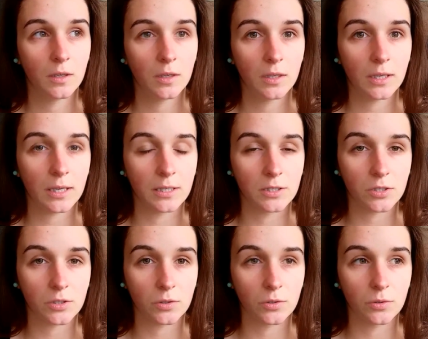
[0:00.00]

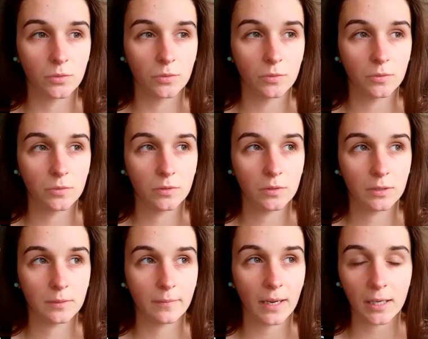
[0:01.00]
into
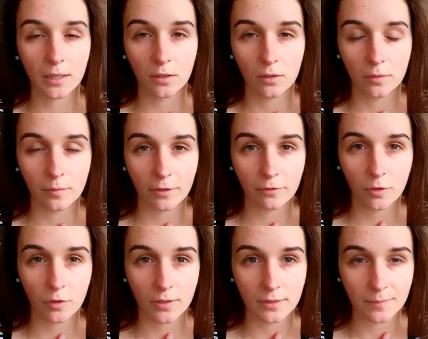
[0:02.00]
making a lot of my food
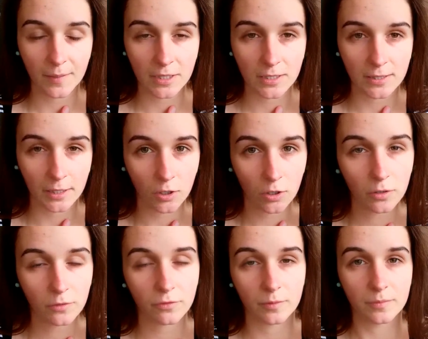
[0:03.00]
as much as I could
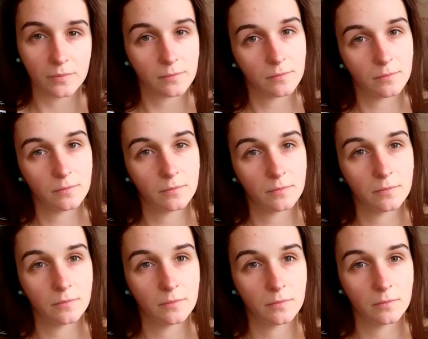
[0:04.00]
from
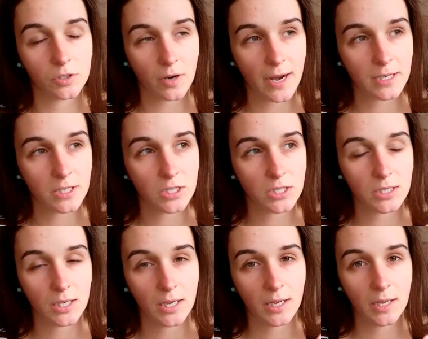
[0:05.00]
scratch.
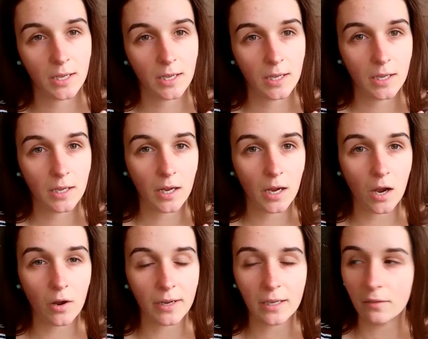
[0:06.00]

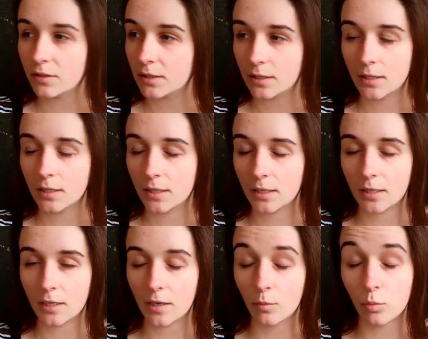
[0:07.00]
It
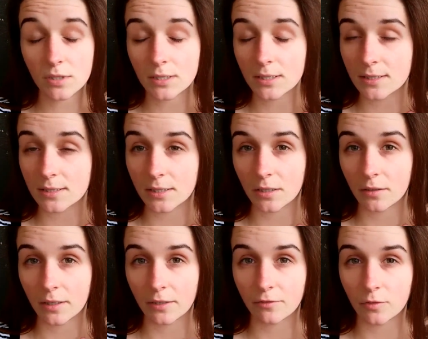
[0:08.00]
wasn't necessarily
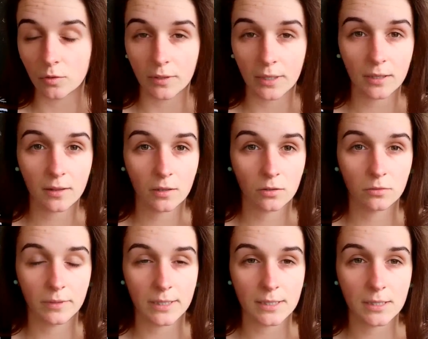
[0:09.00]
for ethical
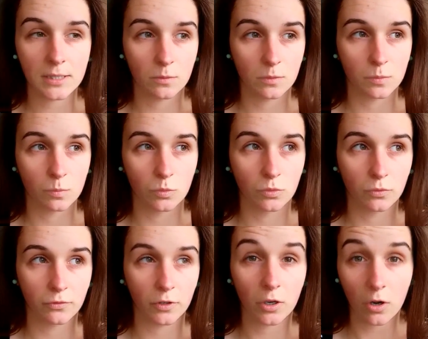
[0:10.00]
reasons, it was more for
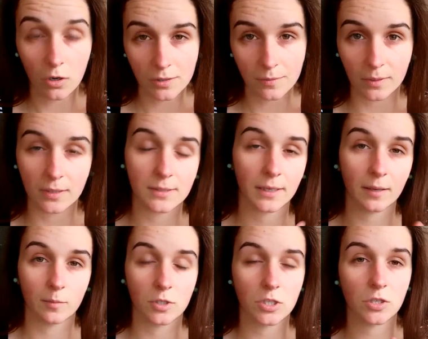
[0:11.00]
cost because I am a
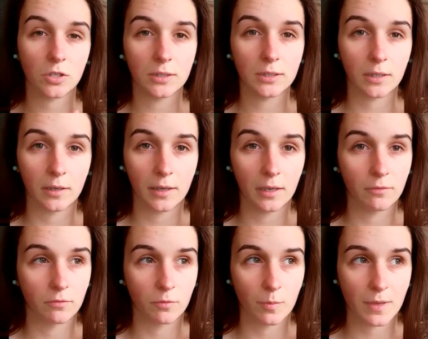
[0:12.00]
student. I even
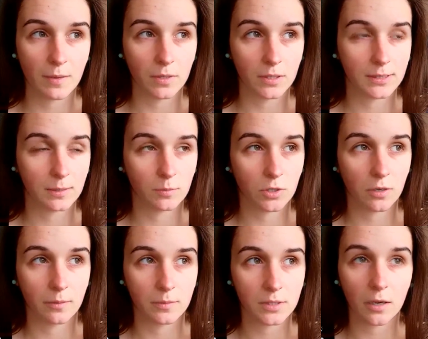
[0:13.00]
remember
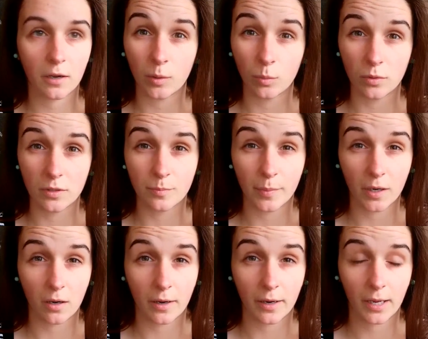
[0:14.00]
sometimes I would
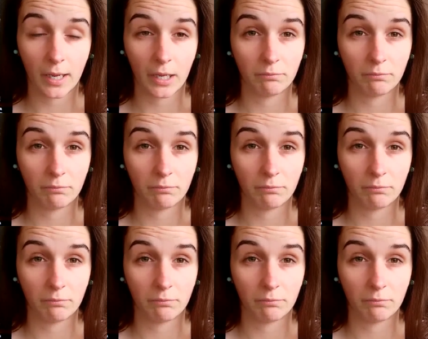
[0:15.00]
buy